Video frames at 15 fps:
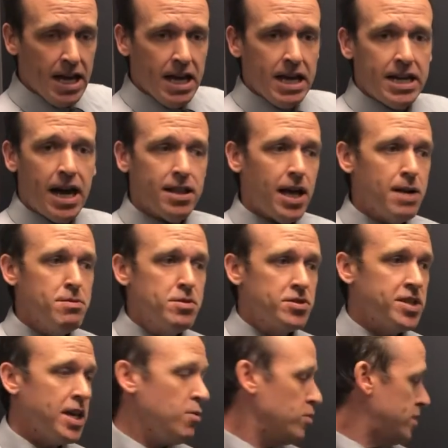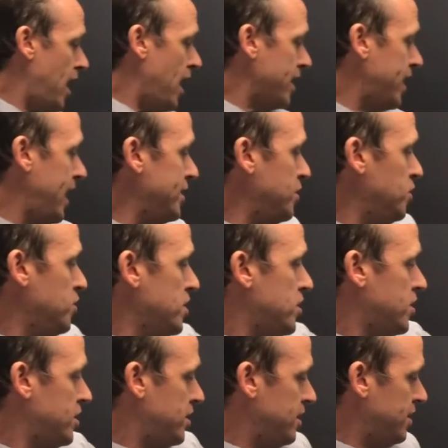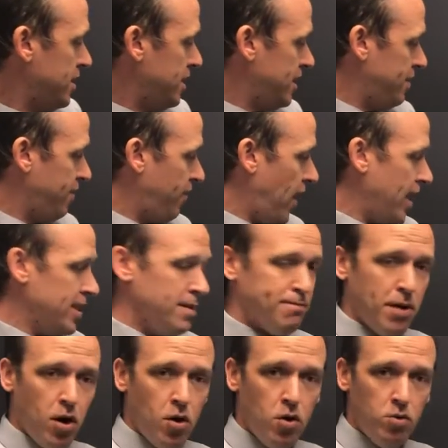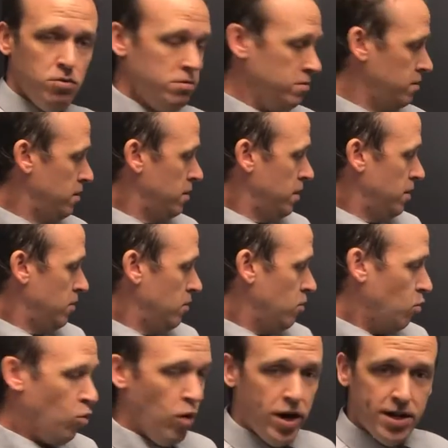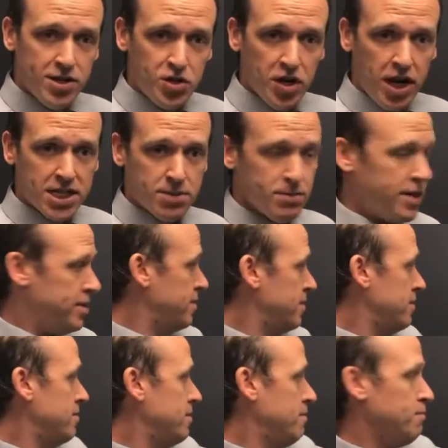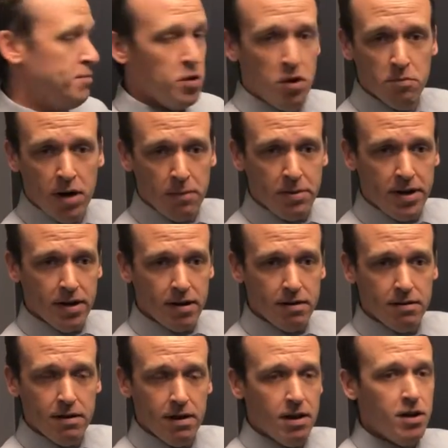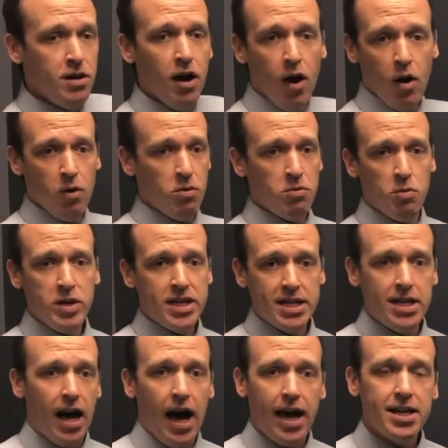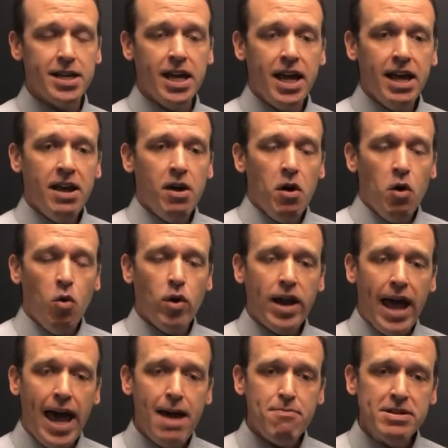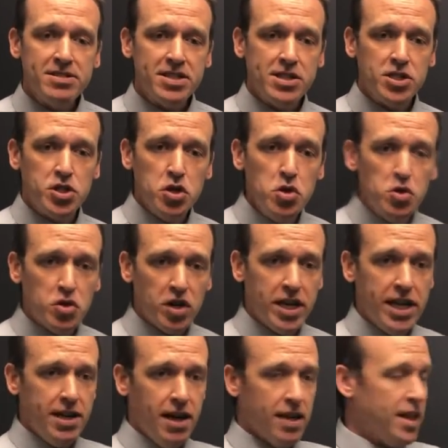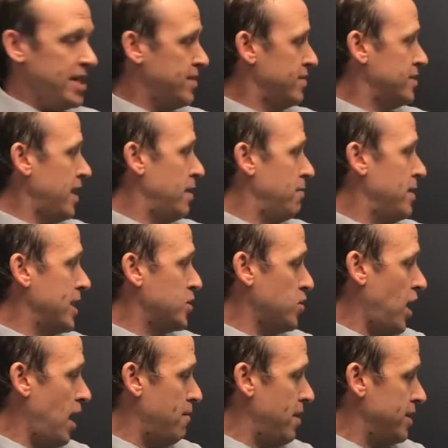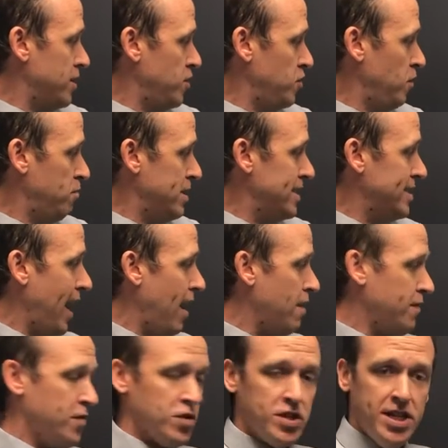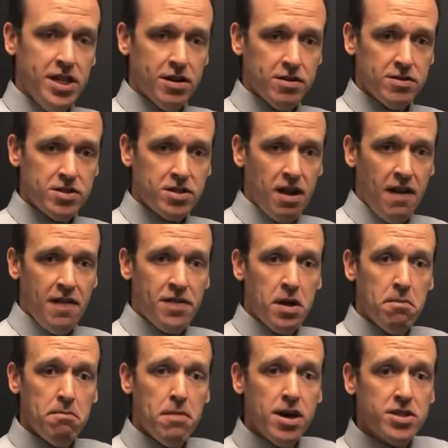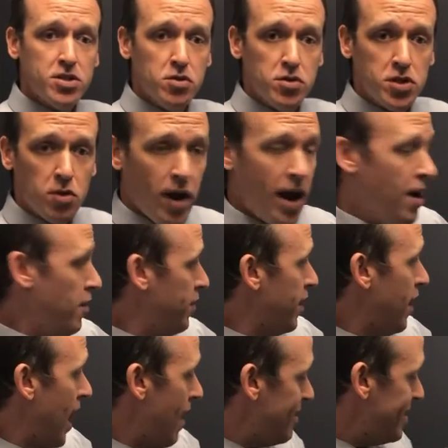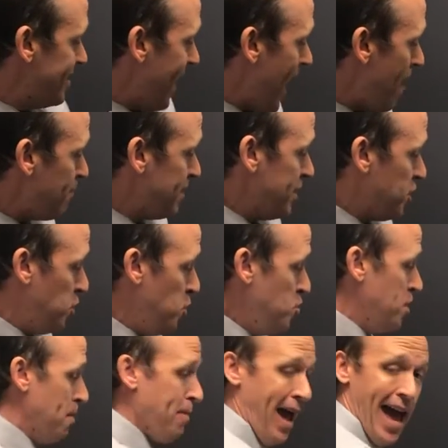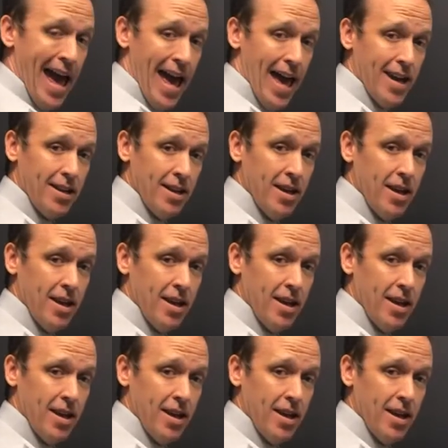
Now, a lot of people say, well, Doc, can't you just find the bone, one adjustment, boom, up here? No, we cannot. What happens is usually, unless it's not a big trauma, you've been down for years. The muscles around there have adapted to the bad.